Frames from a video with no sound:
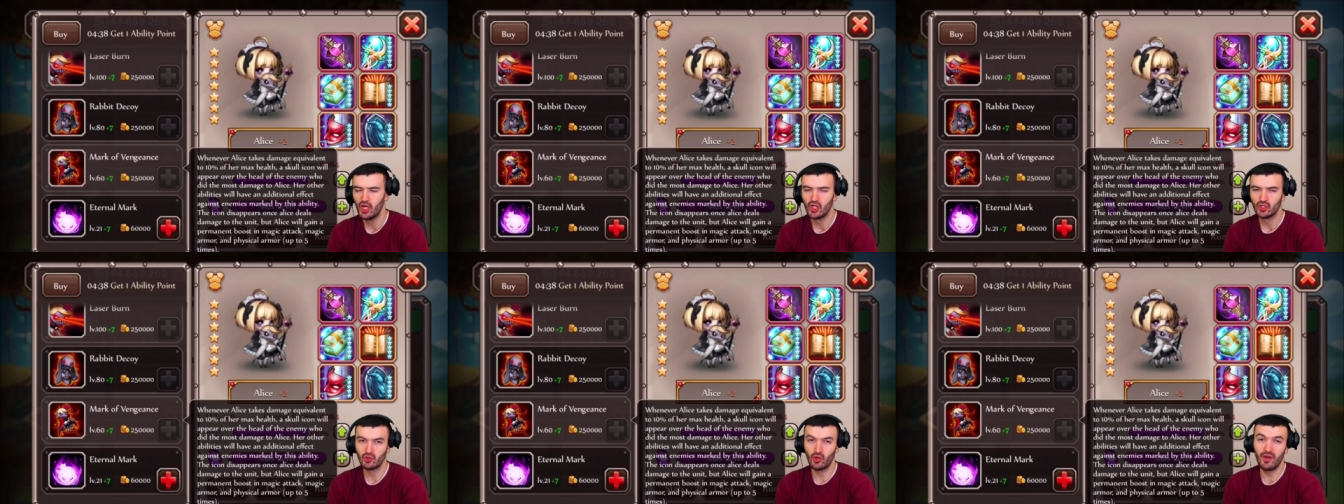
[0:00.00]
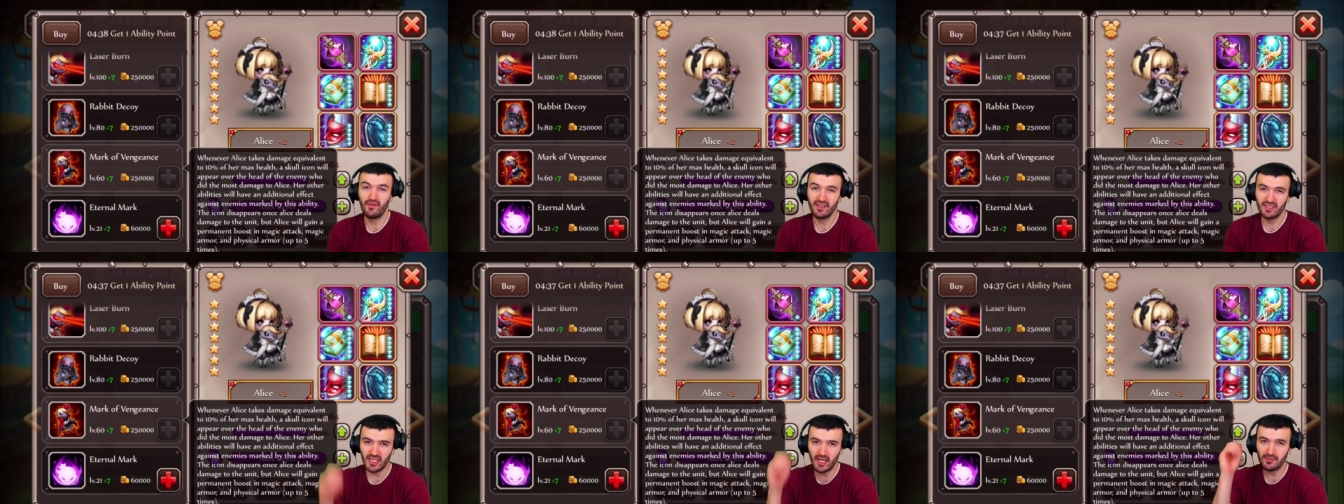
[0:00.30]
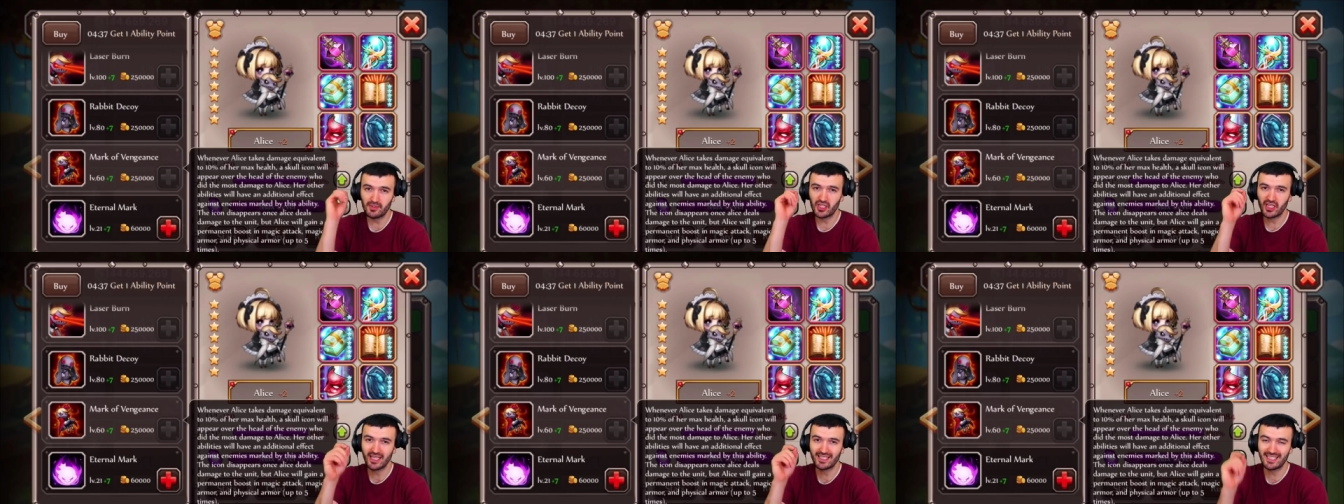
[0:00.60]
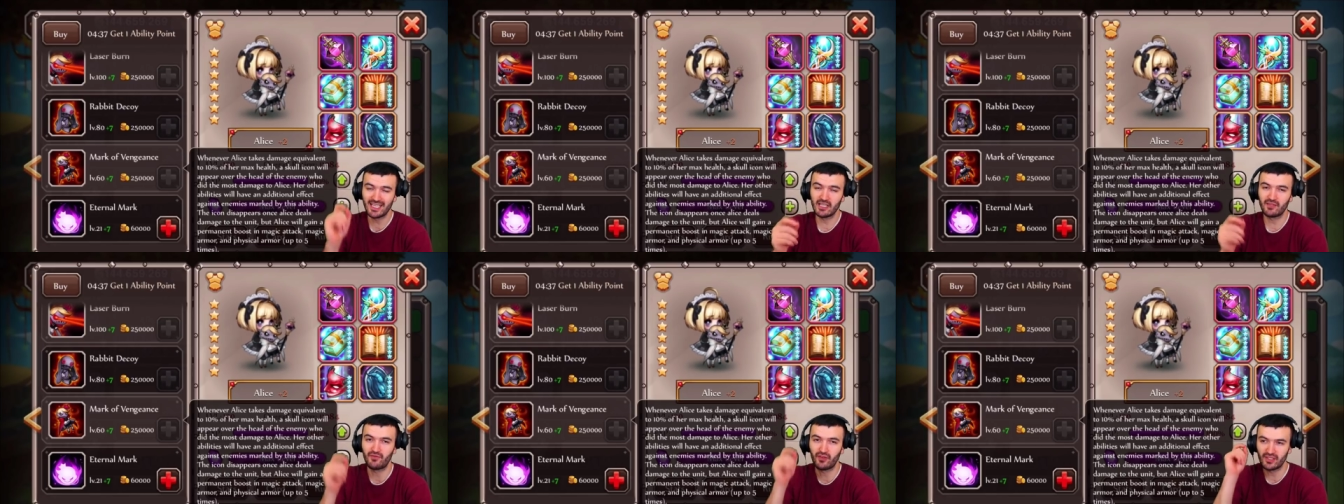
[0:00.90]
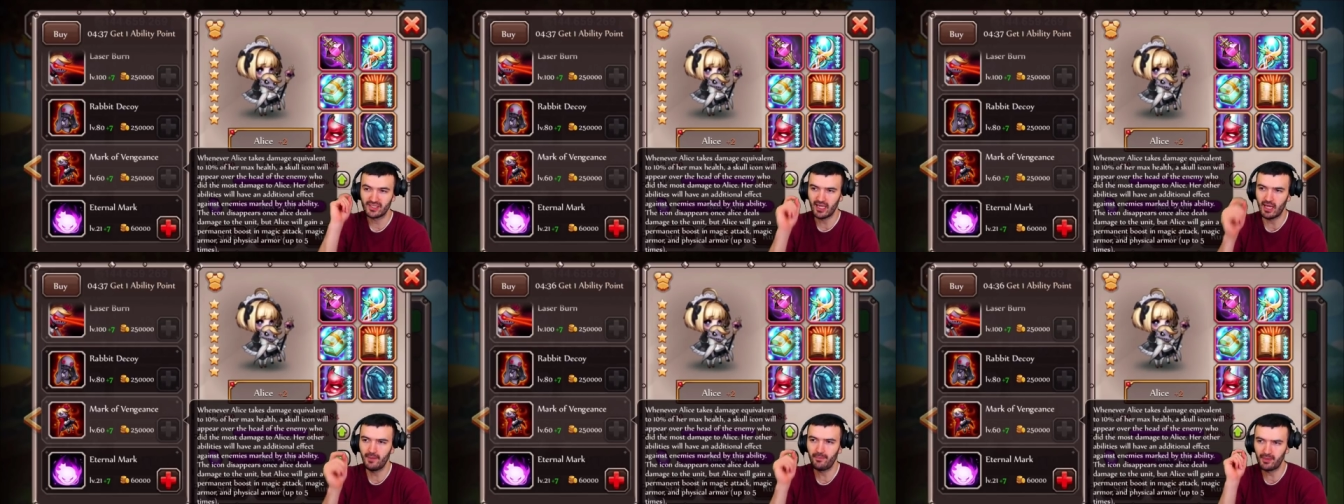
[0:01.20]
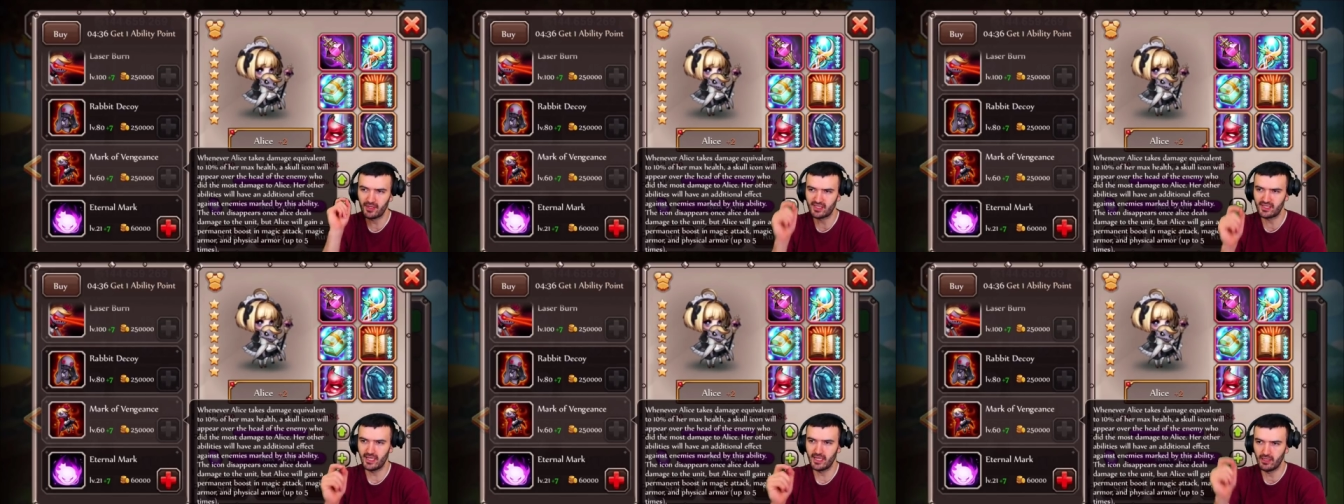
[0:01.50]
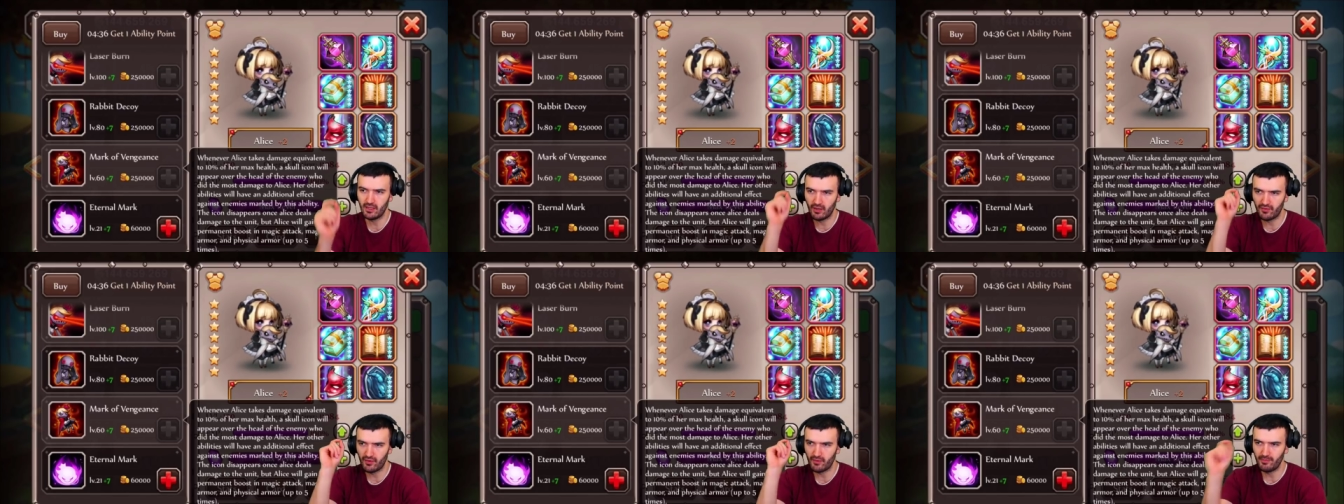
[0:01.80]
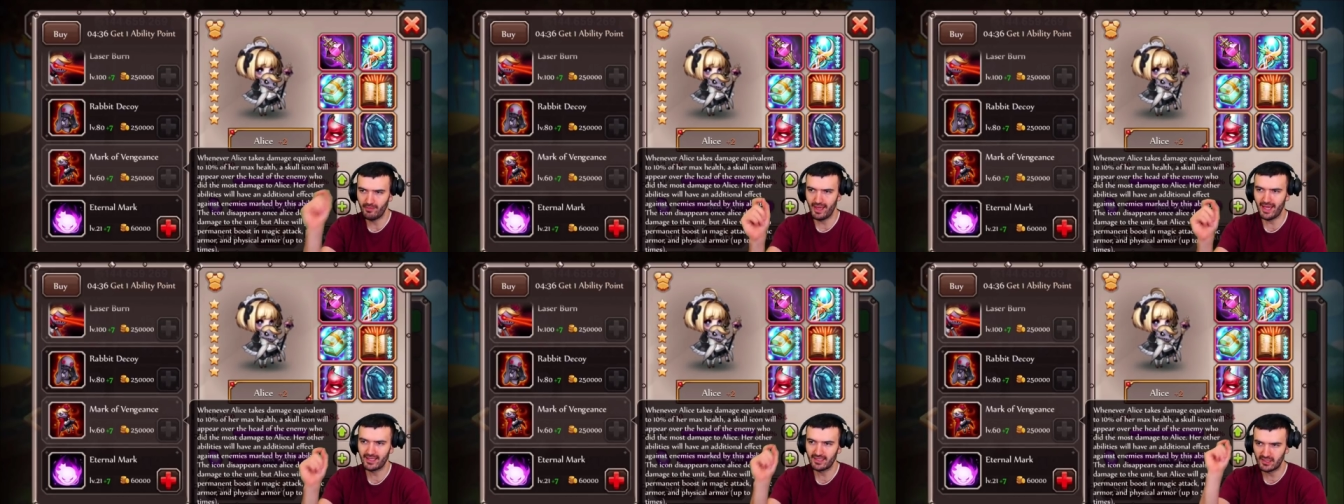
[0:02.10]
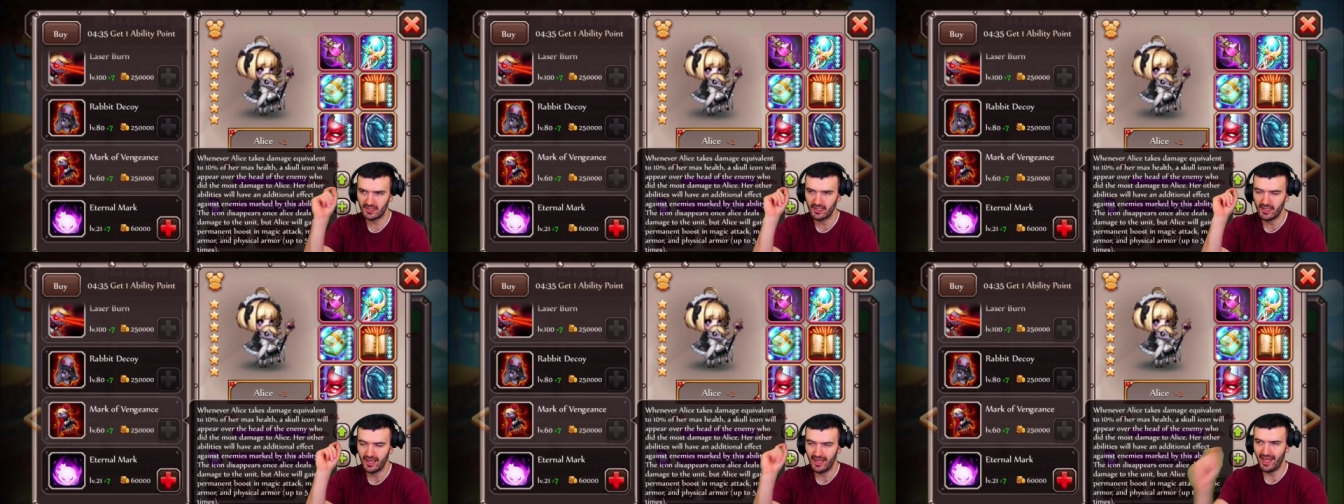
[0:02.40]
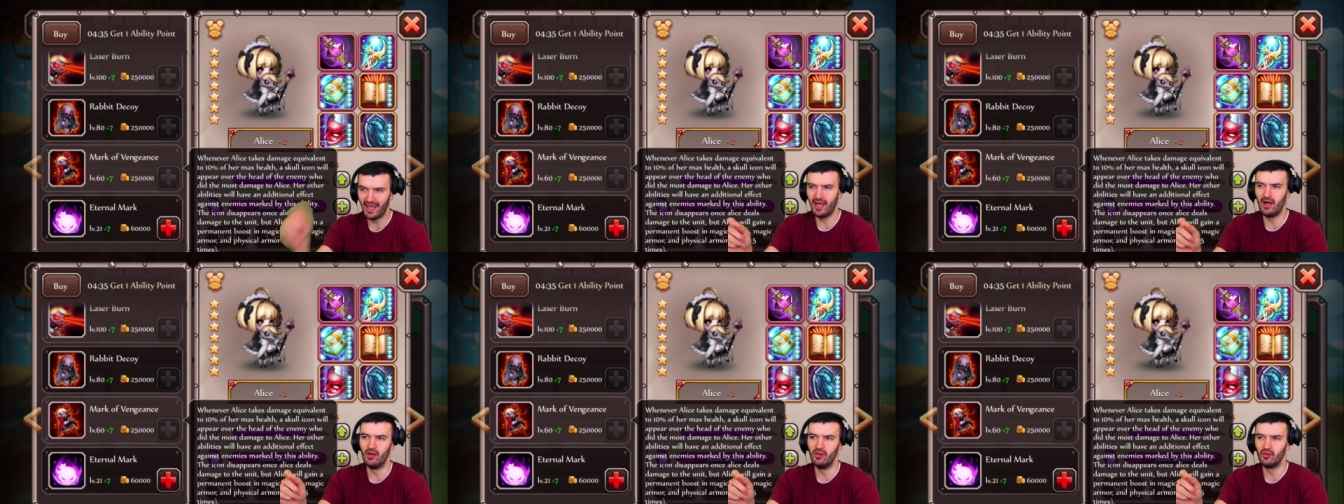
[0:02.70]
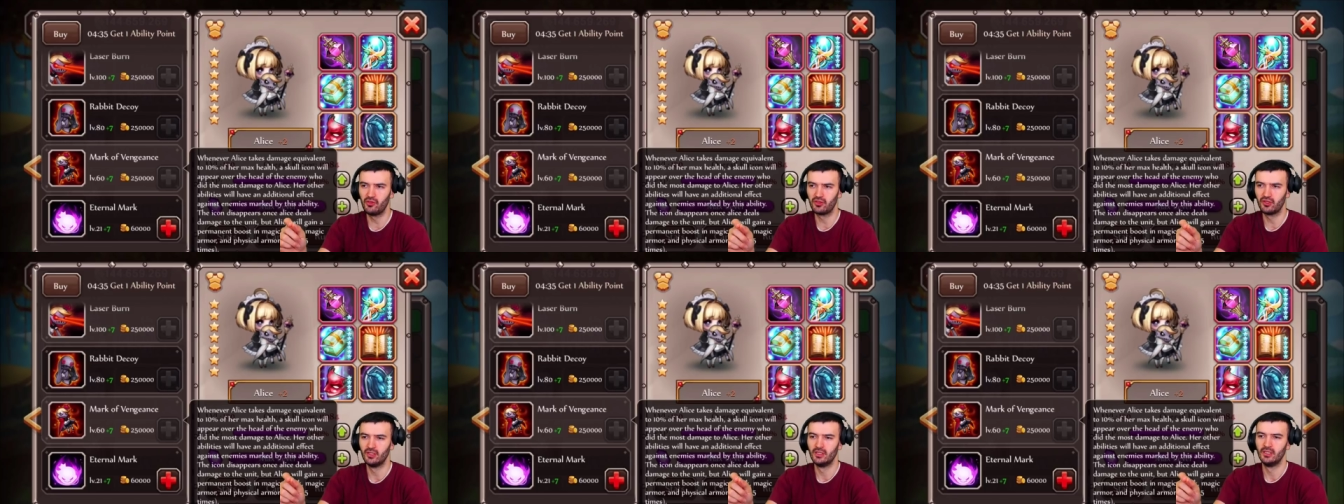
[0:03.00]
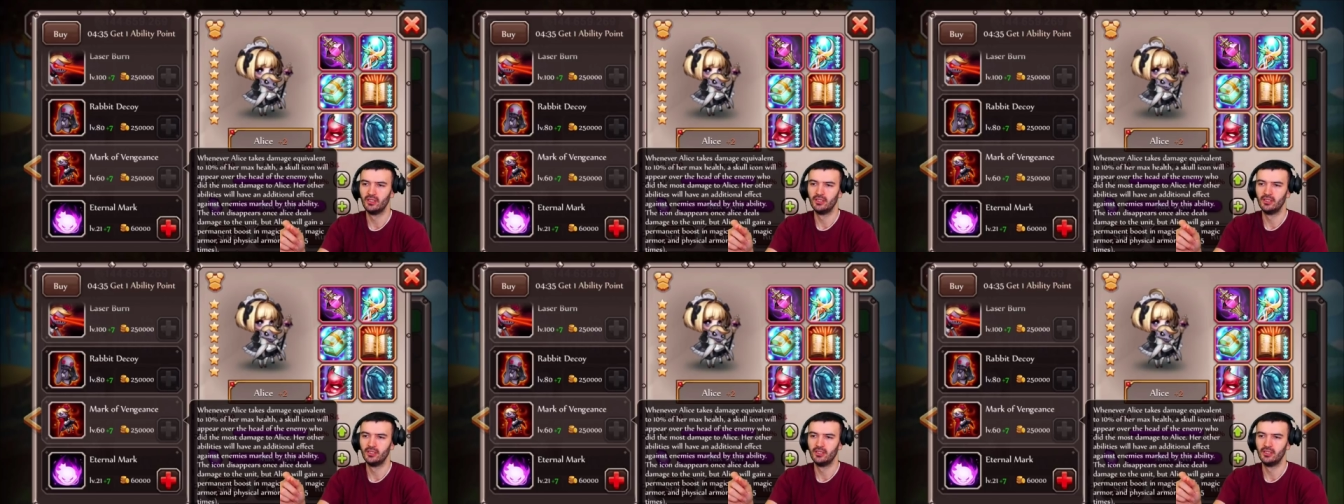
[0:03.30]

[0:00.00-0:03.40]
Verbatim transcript: So every time she gets hit for 10% of her max health,